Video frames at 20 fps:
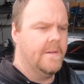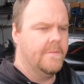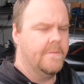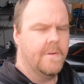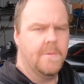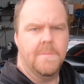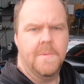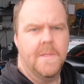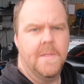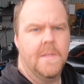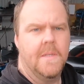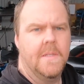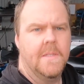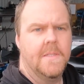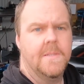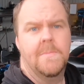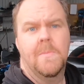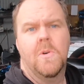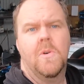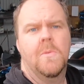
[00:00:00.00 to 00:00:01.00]
From the
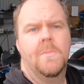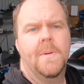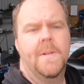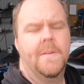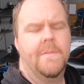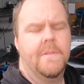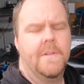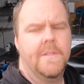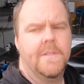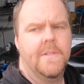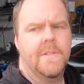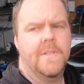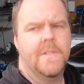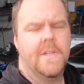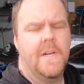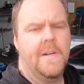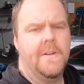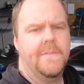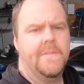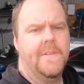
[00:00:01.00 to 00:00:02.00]
small bit of research
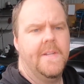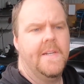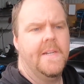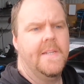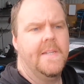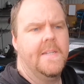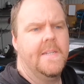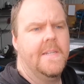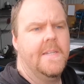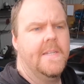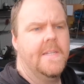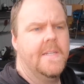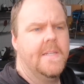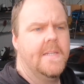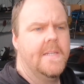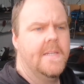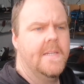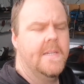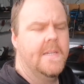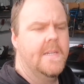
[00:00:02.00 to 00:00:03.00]
I've done,
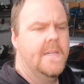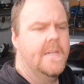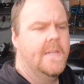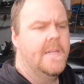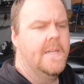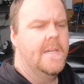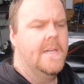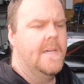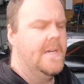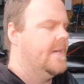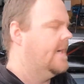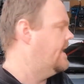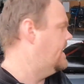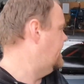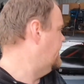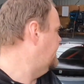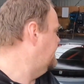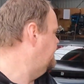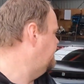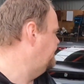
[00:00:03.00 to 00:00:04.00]

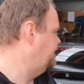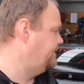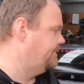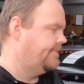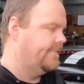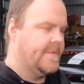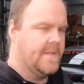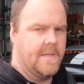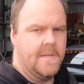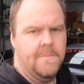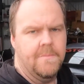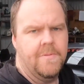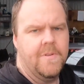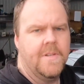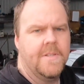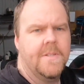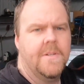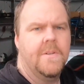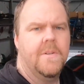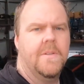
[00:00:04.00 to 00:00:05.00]
the
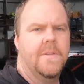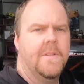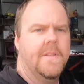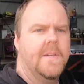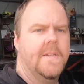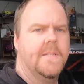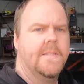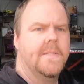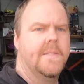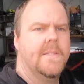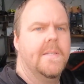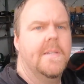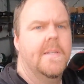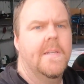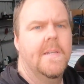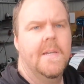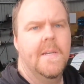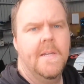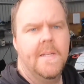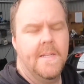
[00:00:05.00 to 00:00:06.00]
compressor on this,
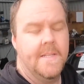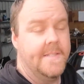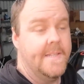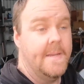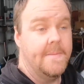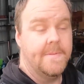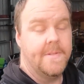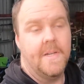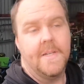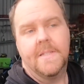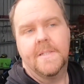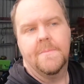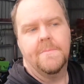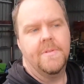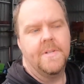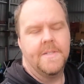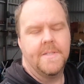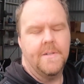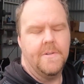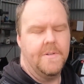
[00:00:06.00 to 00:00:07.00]
the same size
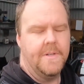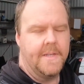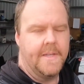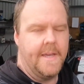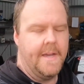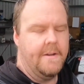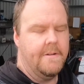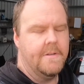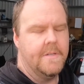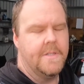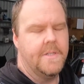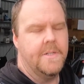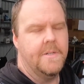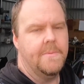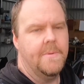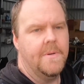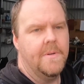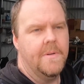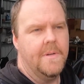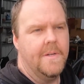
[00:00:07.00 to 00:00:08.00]
compressor on a Garrett
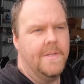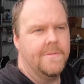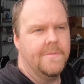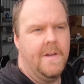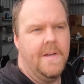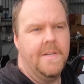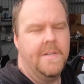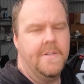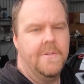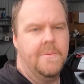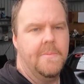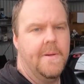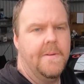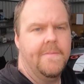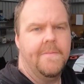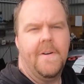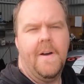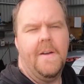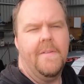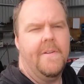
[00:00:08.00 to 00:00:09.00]
turbo is rated to
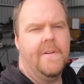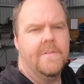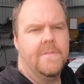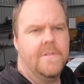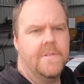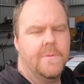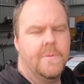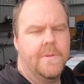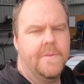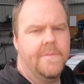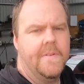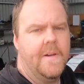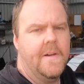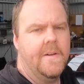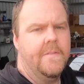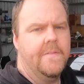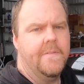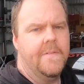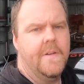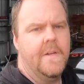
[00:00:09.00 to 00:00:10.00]
about
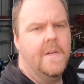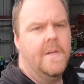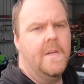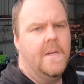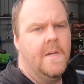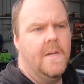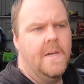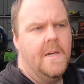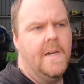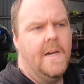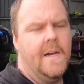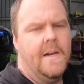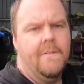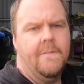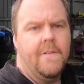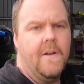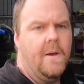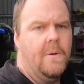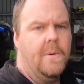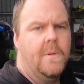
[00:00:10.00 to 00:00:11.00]
525
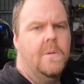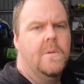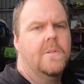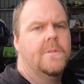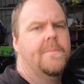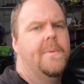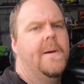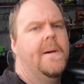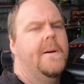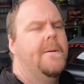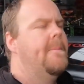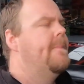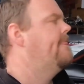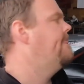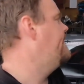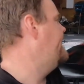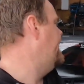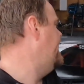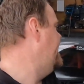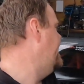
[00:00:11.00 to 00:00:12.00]
flywheel horsepower,
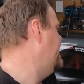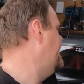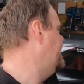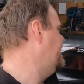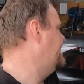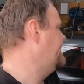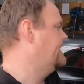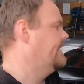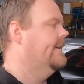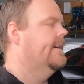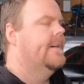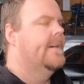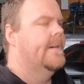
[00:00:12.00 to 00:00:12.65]
and